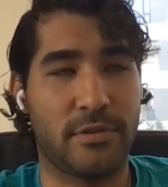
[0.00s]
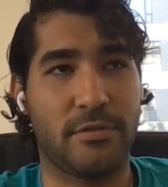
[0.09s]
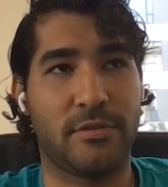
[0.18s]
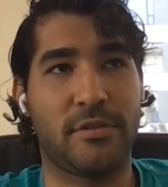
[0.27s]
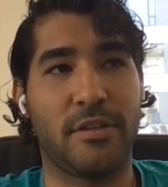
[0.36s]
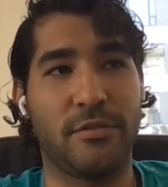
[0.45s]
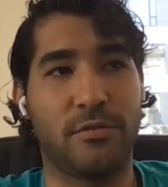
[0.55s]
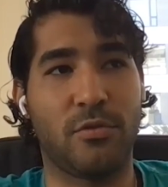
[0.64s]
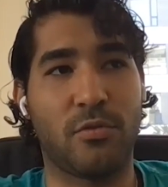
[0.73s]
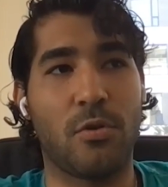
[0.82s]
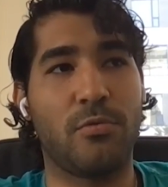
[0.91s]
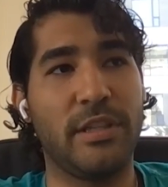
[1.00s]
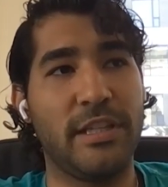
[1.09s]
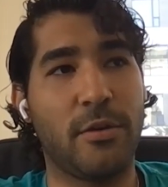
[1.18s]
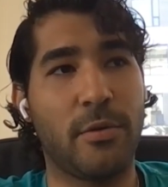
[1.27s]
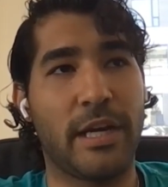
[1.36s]
was starting to grow
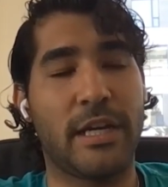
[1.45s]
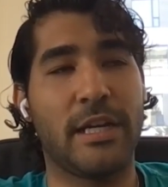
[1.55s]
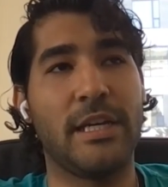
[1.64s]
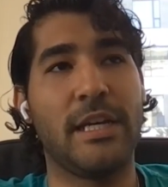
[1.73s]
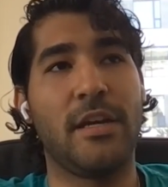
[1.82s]
really quick.